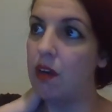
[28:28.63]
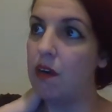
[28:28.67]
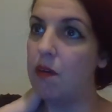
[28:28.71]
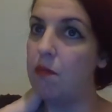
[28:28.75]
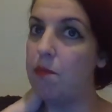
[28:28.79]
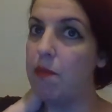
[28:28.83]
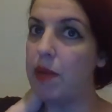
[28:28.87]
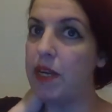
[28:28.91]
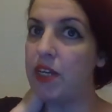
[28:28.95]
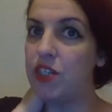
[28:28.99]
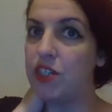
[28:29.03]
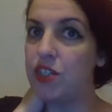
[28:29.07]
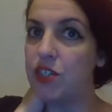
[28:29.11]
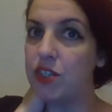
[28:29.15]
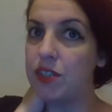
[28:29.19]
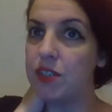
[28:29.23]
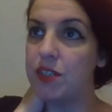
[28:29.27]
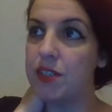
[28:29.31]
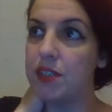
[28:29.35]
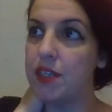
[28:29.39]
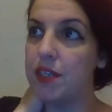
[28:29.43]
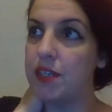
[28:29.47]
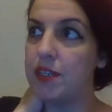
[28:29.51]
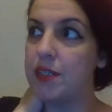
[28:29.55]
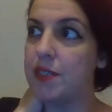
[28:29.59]
mentions
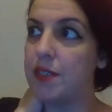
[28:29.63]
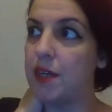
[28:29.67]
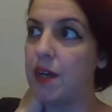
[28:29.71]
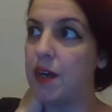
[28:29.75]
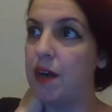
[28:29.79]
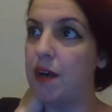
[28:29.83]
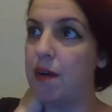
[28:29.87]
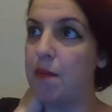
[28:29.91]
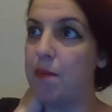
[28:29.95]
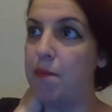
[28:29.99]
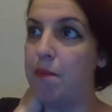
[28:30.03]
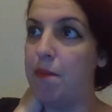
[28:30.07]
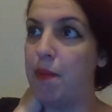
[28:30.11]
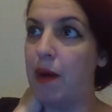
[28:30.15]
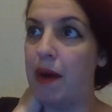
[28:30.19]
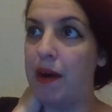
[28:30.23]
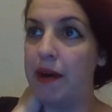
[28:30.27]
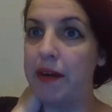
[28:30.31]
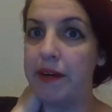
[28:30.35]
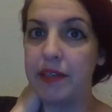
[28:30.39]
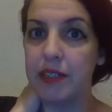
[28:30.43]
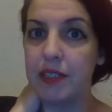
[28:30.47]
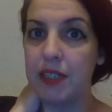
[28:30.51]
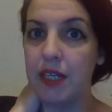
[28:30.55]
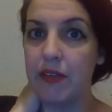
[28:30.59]
this
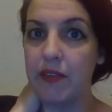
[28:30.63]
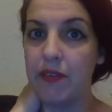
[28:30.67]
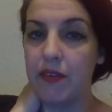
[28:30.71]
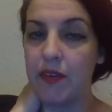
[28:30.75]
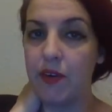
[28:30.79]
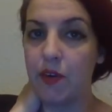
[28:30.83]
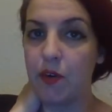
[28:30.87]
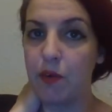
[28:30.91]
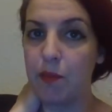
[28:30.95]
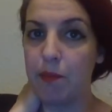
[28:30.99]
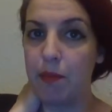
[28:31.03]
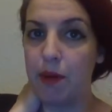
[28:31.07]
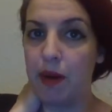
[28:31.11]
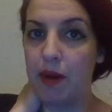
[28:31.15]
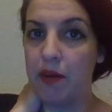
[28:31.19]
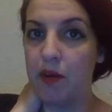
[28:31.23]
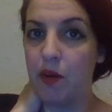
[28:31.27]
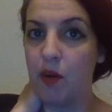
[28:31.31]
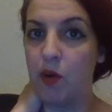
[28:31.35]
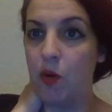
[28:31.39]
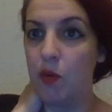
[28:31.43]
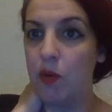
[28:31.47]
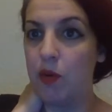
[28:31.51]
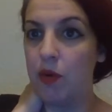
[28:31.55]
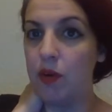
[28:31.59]
bartender or bar
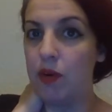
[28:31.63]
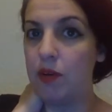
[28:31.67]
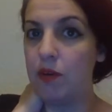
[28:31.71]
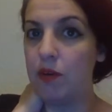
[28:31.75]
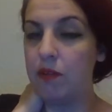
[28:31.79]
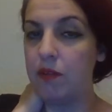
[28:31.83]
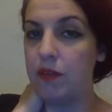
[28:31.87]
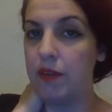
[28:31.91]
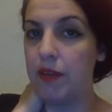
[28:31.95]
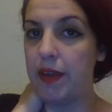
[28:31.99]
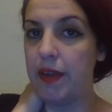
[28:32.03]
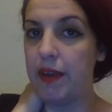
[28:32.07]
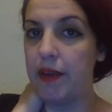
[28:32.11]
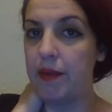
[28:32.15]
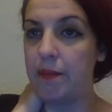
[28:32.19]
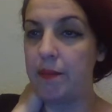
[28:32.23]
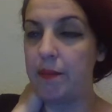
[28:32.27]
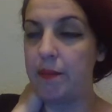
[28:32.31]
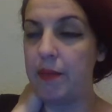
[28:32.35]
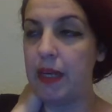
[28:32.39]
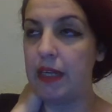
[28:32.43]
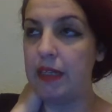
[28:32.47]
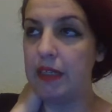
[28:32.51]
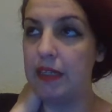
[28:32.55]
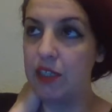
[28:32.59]
owner that
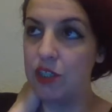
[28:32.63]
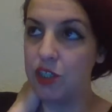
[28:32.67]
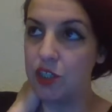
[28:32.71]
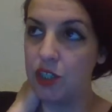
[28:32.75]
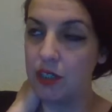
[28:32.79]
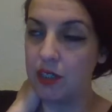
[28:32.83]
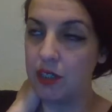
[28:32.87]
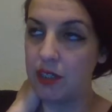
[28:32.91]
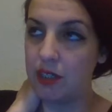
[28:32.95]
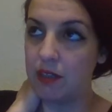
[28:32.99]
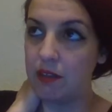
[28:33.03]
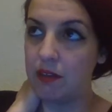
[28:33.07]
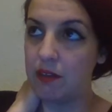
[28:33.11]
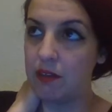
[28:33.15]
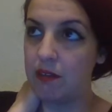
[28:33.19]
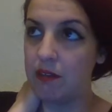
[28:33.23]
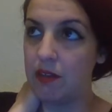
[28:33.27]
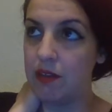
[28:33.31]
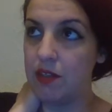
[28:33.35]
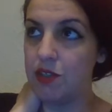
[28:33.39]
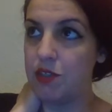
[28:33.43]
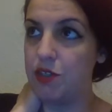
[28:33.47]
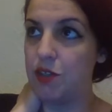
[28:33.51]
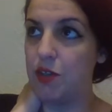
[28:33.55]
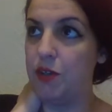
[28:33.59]
allegedly
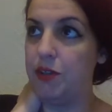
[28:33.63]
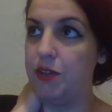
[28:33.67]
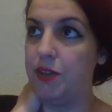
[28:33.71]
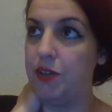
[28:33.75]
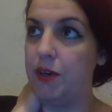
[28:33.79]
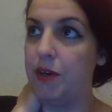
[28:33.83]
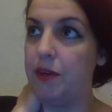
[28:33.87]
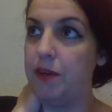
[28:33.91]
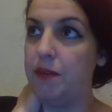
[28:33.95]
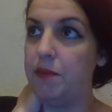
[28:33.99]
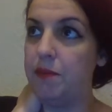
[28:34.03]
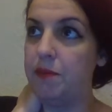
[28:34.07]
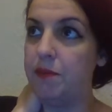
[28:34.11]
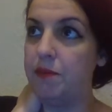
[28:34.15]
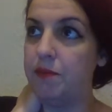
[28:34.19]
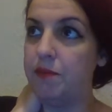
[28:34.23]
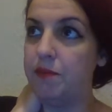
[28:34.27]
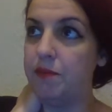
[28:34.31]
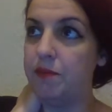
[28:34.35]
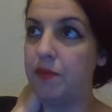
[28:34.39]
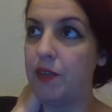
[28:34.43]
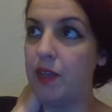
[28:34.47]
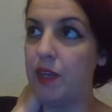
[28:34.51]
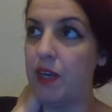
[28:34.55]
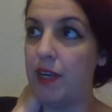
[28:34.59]
assaulted her.
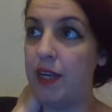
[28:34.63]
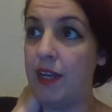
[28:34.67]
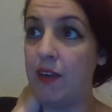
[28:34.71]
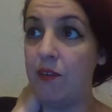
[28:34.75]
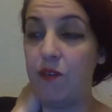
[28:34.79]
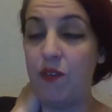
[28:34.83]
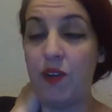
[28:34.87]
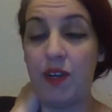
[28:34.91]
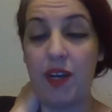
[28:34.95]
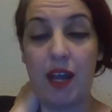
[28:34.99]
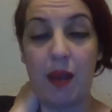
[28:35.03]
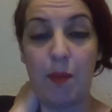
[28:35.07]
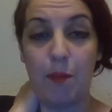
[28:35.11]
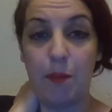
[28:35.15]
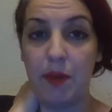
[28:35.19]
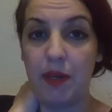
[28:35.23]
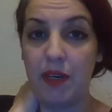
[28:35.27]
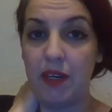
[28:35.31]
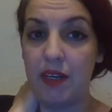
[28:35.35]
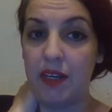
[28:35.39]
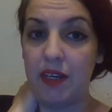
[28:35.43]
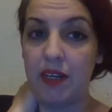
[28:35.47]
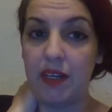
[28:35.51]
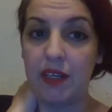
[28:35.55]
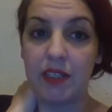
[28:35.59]
If it
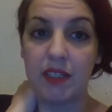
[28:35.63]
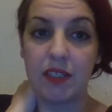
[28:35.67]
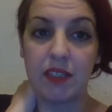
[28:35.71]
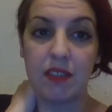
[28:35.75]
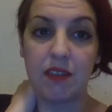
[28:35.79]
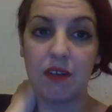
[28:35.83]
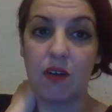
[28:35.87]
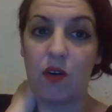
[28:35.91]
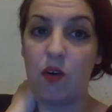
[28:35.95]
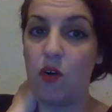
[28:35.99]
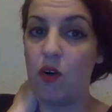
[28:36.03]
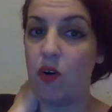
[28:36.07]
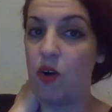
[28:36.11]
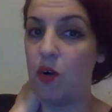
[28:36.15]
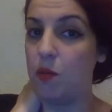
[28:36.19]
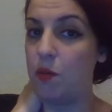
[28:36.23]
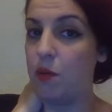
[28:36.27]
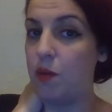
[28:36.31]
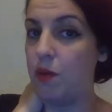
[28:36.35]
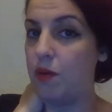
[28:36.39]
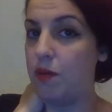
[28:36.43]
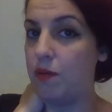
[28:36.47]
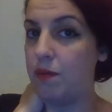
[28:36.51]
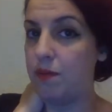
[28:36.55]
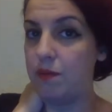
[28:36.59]
happened, it's
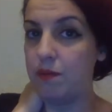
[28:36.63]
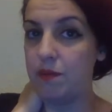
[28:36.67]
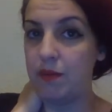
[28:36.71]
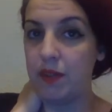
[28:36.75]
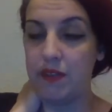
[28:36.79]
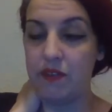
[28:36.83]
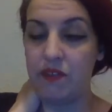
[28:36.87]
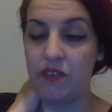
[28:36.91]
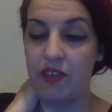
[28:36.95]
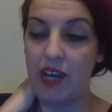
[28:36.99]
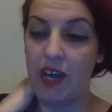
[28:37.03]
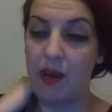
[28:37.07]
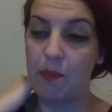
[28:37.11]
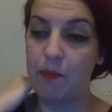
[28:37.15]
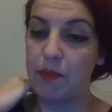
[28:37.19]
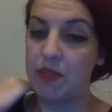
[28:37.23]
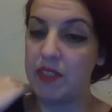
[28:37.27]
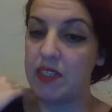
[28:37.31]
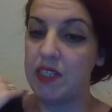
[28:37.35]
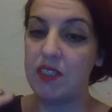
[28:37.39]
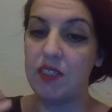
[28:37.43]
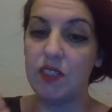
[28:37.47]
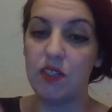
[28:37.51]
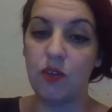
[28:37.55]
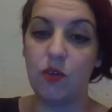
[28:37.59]
horrible. If it
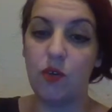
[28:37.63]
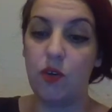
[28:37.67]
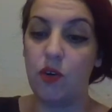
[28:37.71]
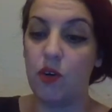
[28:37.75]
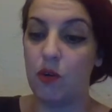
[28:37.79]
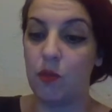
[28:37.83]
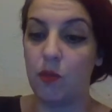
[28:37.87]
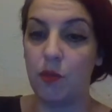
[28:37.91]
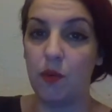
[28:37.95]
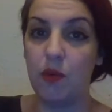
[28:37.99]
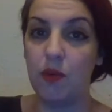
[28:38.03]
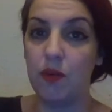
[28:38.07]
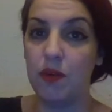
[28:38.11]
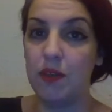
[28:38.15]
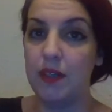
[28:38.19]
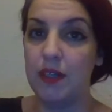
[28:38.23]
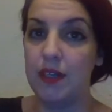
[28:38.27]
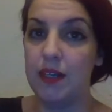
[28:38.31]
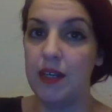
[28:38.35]
happens, it's horrible.